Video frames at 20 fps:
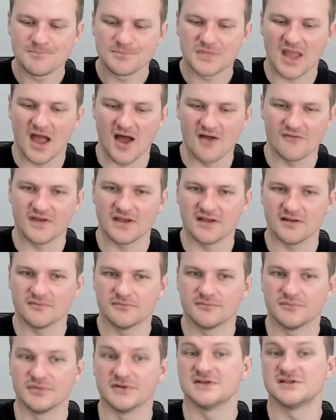I think.
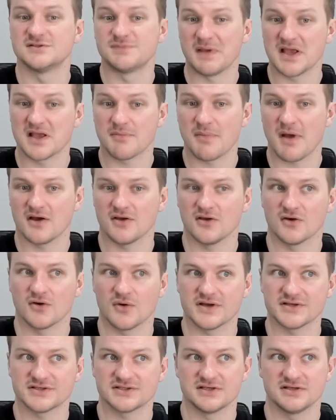But to speak about your
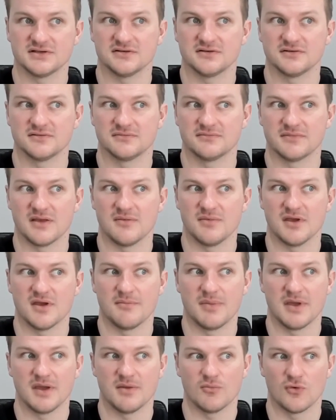question maybe a
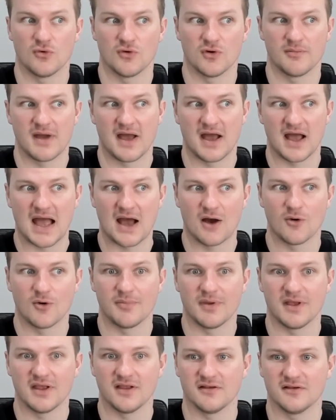bit more about our
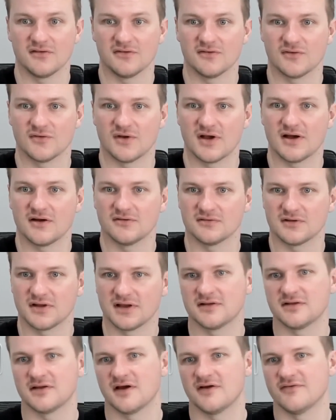opinions around
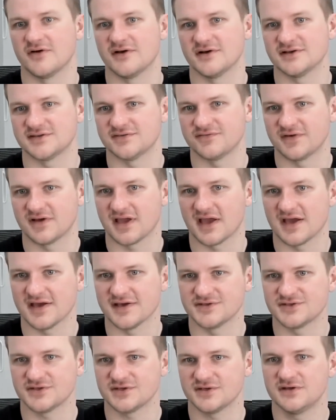
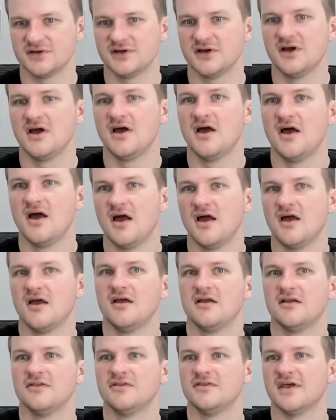diversification,
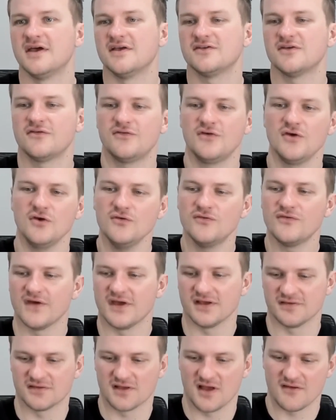there's a few
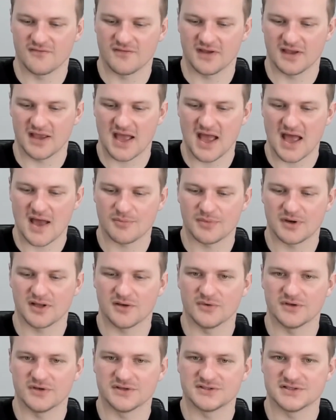things that I think are happening,
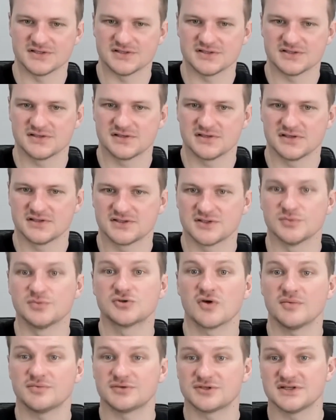which is
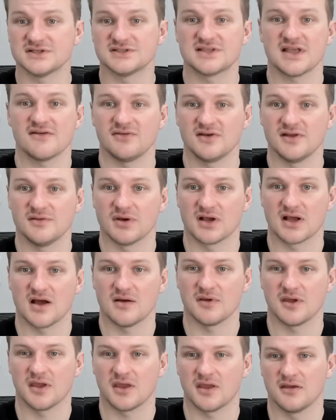subscription is definitely
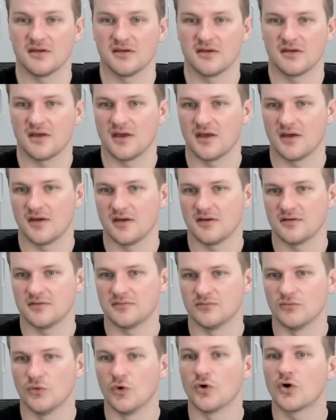becoming a
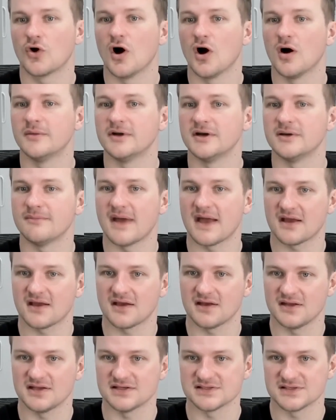more common
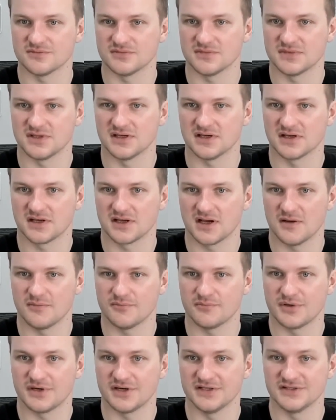mechanism that
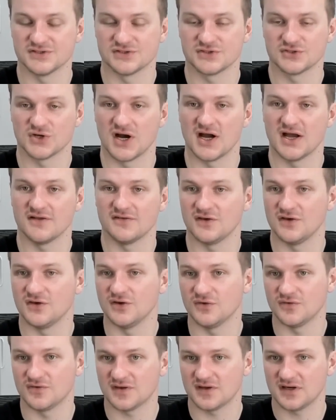companies try to
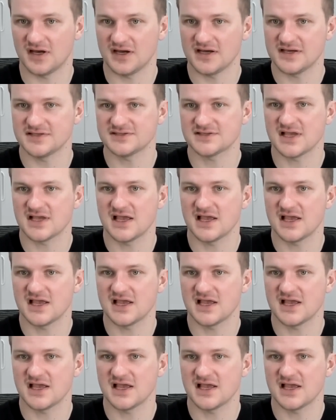utilize,